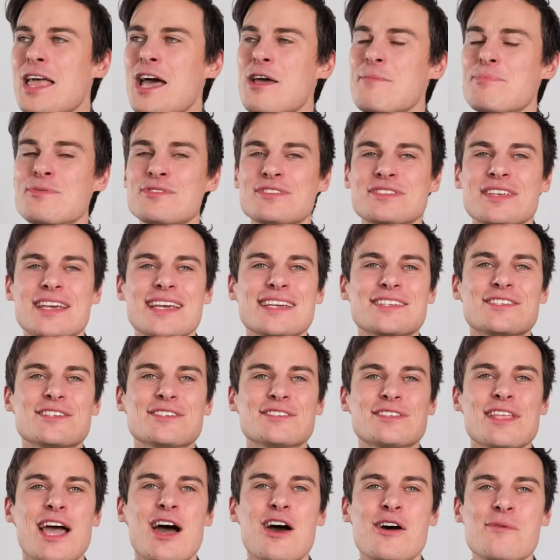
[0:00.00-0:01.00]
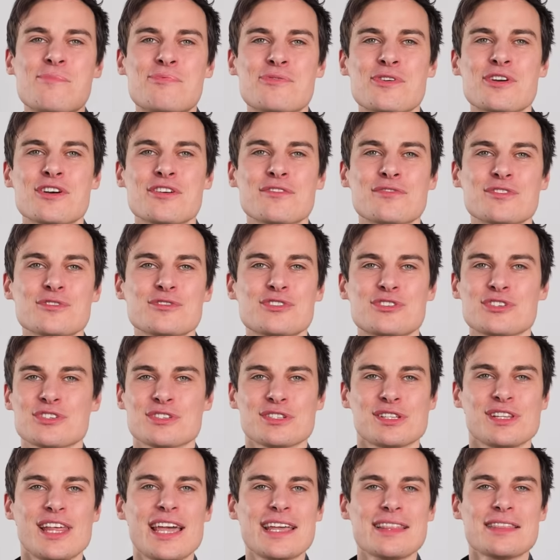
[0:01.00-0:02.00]
No procedures, no approvals,
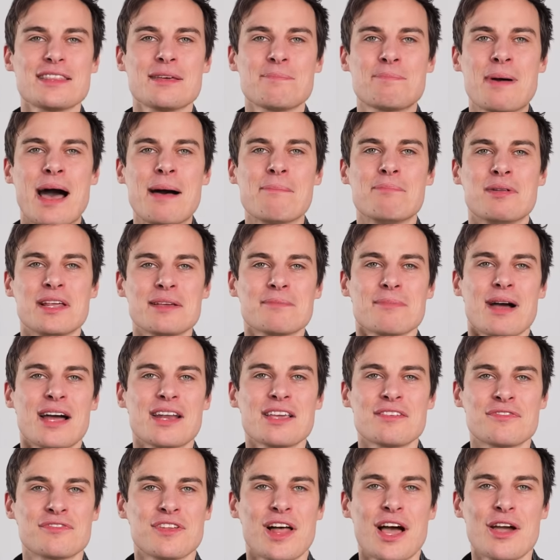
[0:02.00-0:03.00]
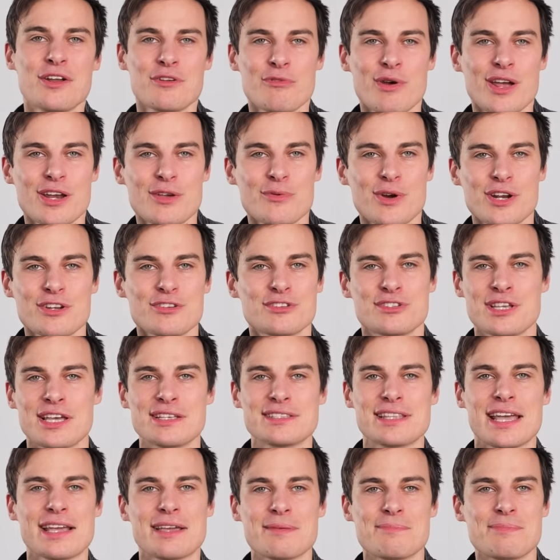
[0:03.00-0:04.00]
just let the public money flow to anyone who
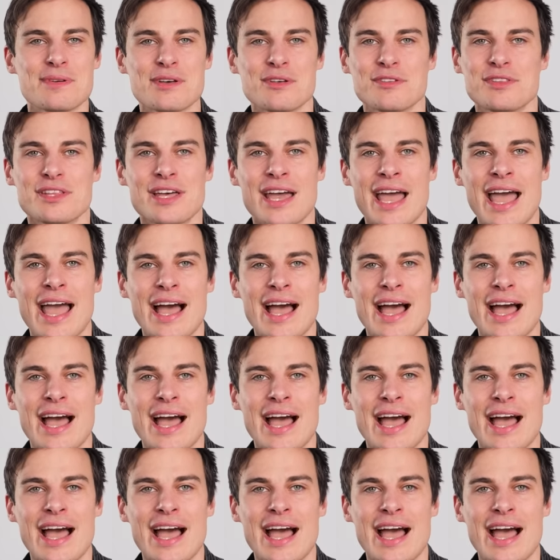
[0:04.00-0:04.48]
says they can build the